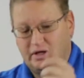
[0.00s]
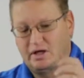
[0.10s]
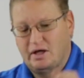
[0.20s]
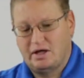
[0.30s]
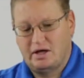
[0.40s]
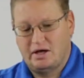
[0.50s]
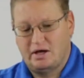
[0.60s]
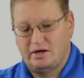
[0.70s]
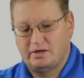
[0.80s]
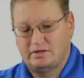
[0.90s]

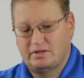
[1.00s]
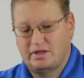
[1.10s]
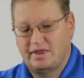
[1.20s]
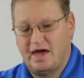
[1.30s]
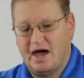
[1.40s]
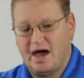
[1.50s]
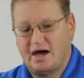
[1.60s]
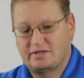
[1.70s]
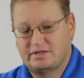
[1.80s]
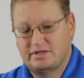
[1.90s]
And
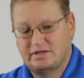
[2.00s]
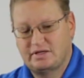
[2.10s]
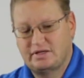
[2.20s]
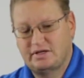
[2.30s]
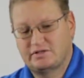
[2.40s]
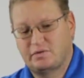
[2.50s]
that is